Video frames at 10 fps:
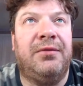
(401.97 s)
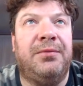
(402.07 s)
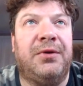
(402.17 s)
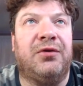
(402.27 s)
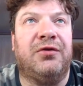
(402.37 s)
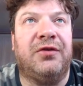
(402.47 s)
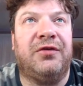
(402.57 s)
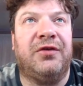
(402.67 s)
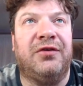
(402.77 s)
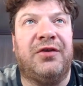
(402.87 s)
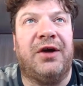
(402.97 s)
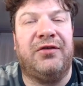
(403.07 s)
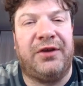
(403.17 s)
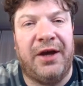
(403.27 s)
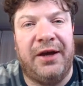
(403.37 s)
because it's inside the
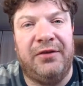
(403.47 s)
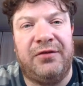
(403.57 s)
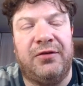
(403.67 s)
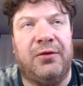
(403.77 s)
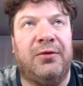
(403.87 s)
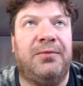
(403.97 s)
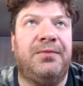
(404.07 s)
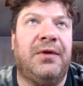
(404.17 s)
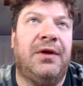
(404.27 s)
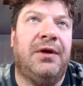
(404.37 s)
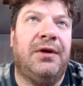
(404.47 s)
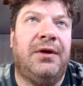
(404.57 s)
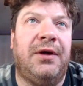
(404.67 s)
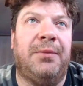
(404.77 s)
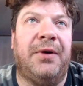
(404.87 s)
case, so
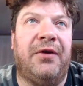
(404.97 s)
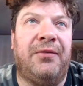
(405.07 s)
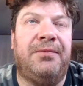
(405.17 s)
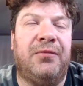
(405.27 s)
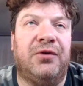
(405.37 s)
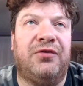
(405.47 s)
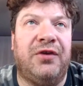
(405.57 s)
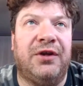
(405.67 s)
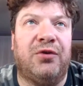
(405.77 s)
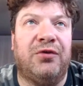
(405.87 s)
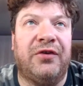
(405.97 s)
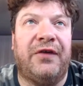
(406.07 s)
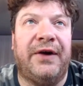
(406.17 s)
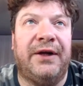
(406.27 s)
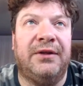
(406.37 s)
eBay will see it on
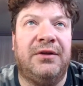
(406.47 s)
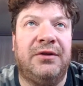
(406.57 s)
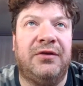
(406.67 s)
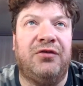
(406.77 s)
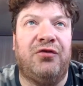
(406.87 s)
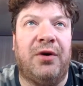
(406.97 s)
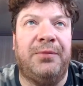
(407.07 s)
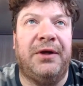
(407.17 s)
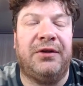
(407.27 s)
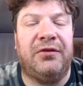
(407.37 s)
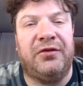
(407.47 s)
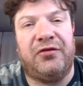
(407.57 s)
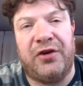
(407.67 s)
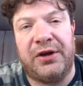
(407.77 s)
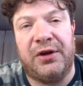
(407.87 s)
their end that you updated the
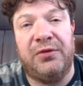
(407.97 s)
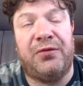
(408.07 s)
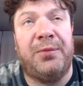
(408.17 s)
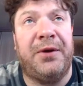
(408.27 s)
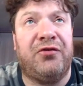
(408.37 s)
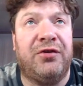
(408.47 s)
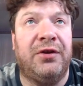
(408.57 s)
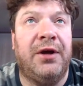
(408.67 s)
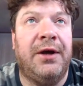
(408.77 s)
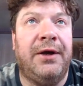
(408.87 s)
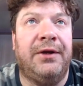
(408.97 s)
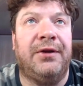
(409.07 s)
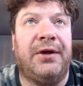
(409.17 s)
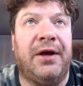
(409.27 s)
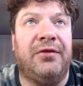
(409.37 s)
tracking information in the
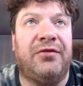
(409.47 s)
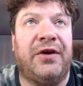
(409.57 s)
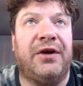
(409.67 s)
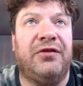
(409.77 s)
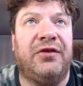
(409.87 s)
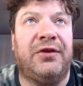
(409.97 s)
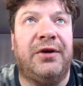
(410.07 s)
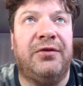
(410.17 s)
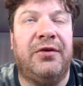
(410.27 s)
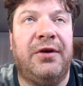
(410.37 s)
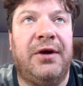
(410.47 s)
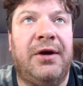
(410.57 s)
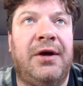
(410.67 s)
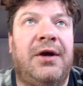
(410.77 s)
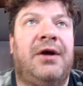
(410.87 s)
case, tracking details.
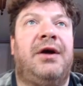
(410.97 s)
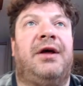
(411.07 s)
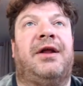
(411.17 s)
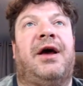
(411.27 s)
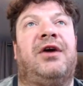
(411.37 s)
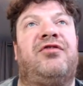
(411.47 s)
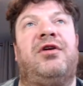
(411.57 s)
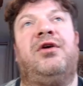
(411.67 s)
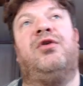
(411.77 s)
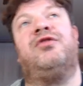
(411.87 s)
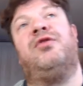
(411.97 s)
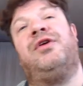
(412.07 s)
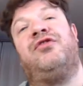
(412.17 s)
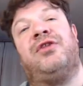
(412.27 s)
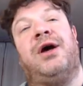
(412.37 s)
And I actually also
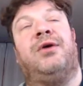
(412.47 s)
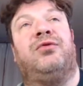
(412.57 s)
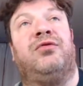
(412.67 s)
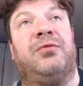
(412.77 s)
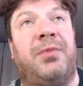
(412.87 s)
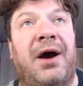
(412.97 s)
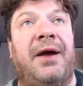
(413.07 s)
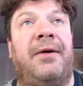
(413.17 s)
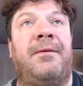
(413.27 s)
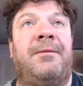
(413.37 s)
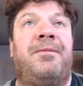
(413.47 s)
reached out to the buyer